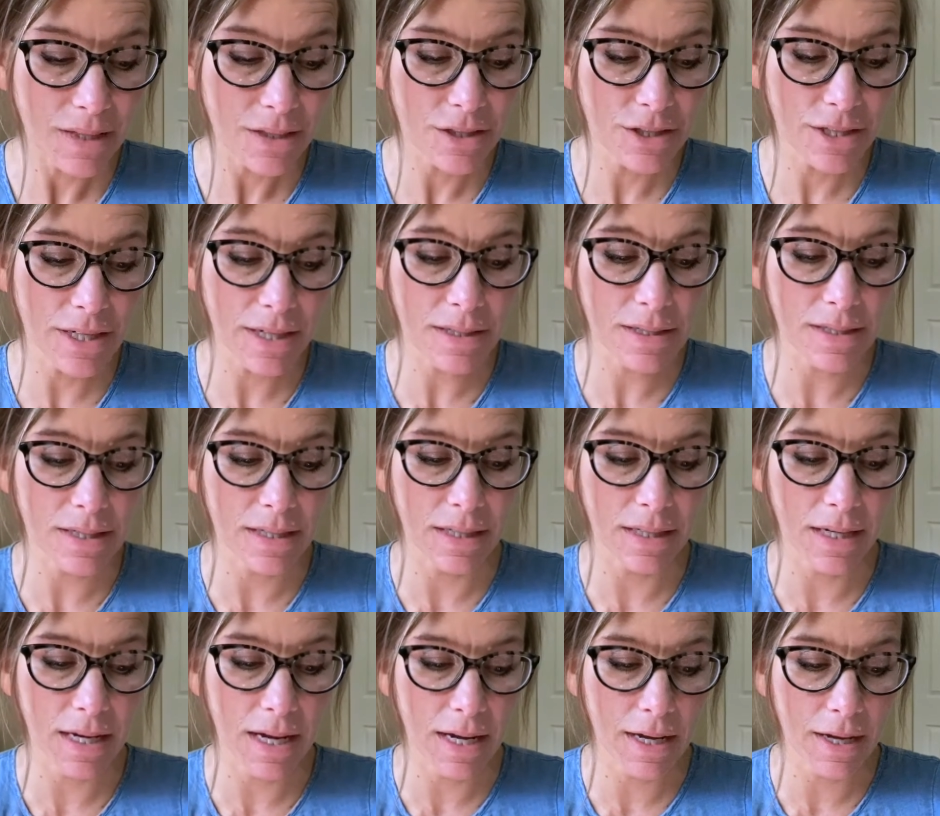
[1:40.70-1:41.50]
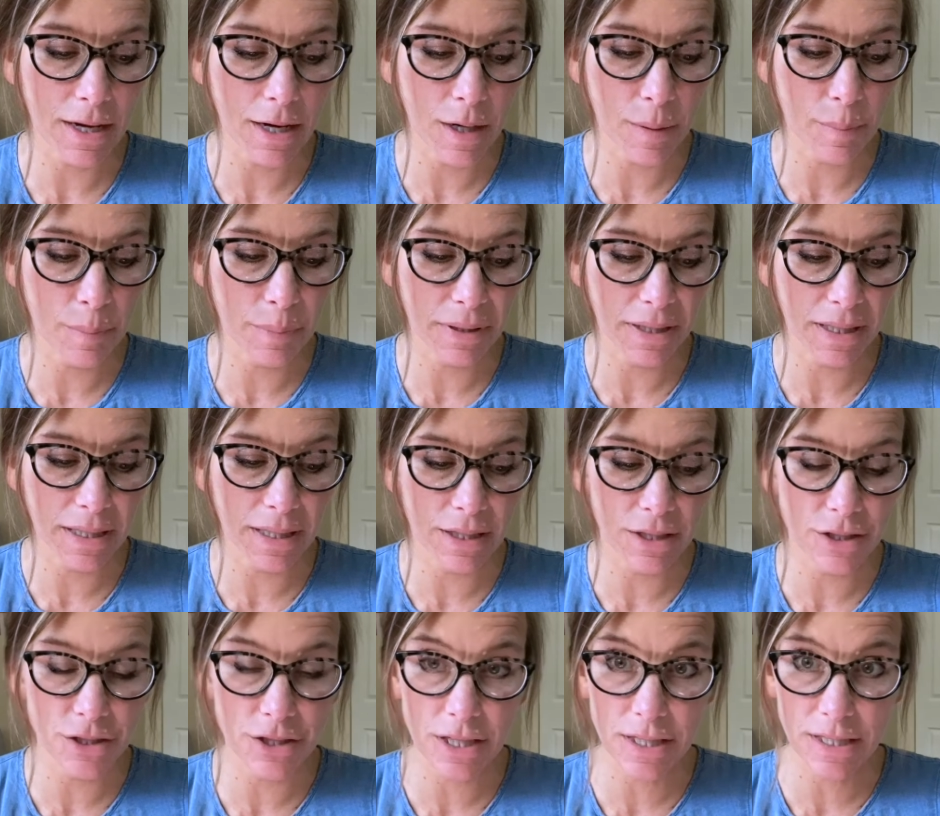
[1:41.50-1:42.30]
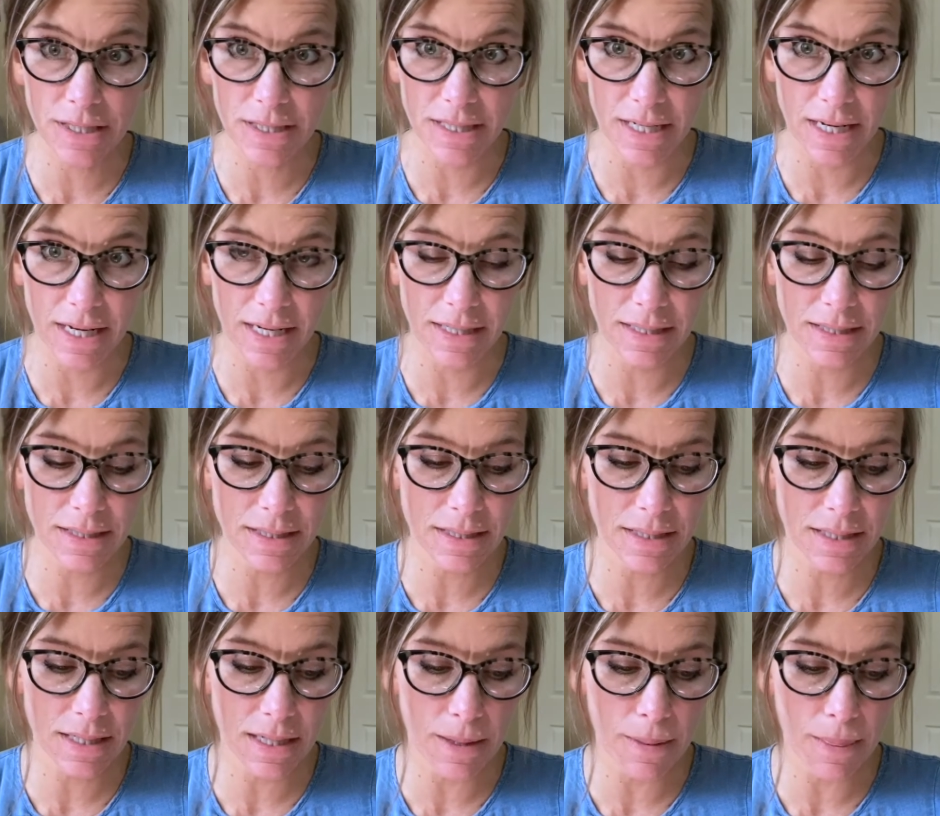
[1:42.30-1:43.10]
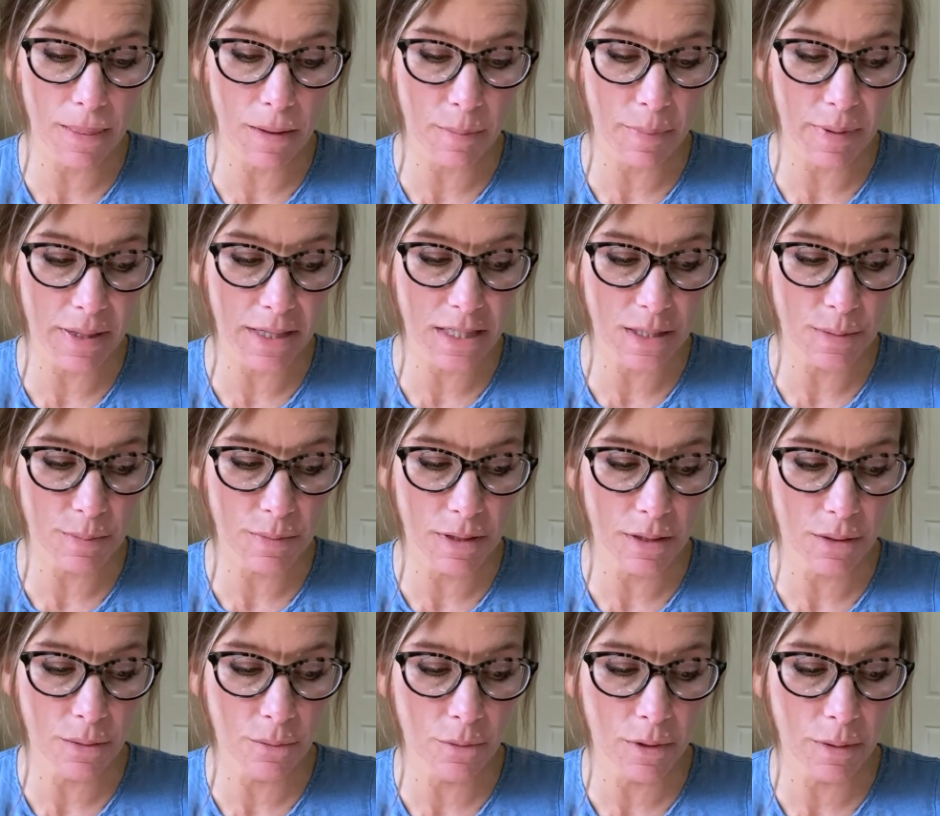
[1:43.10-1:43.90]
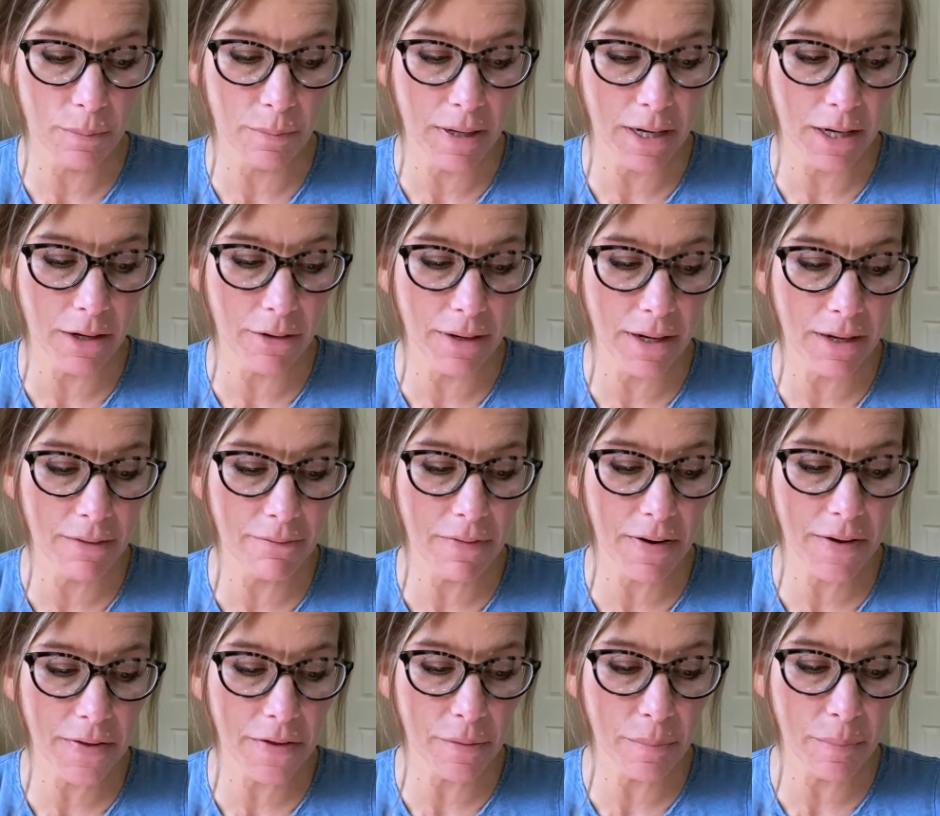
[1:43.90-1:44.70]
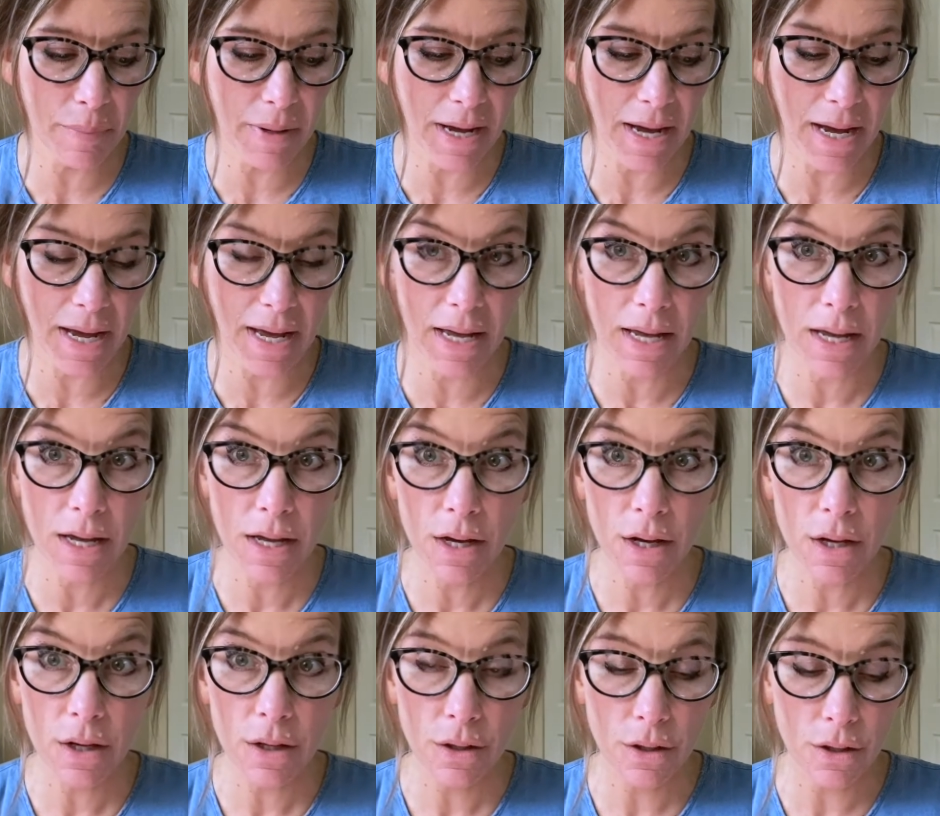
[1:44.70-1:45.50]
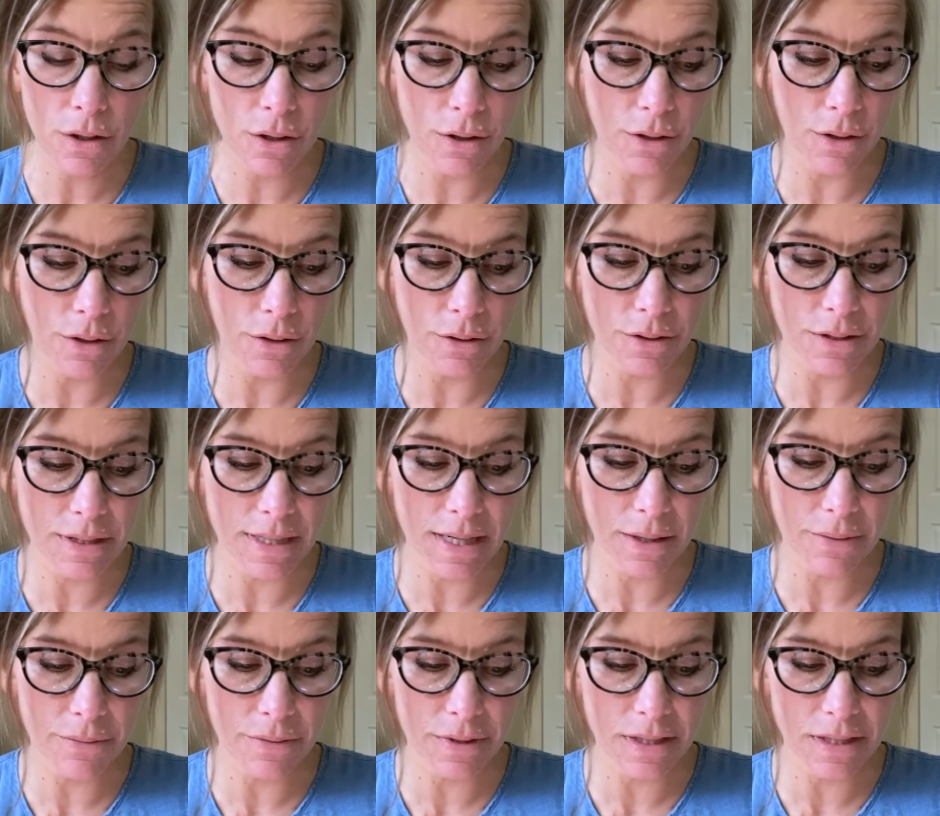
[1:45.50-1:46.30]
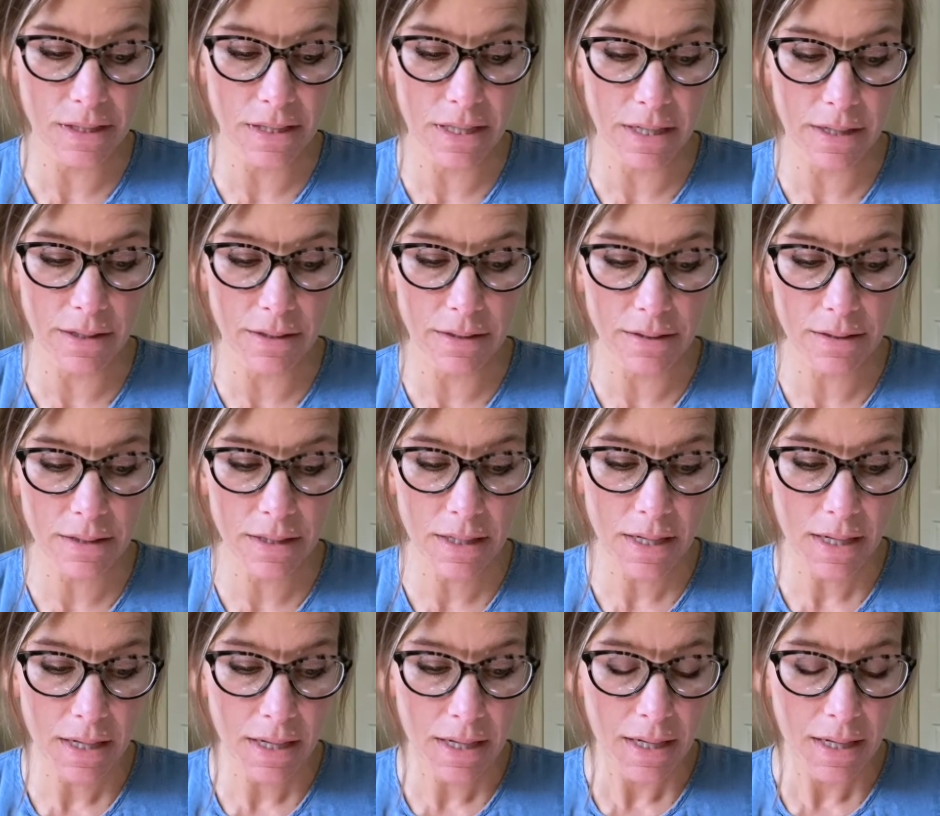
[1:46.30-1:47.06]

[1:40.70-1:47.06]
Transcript: Chelsea and I are playing Just Dance in the basement when my grandfather Bai calls down the stairs.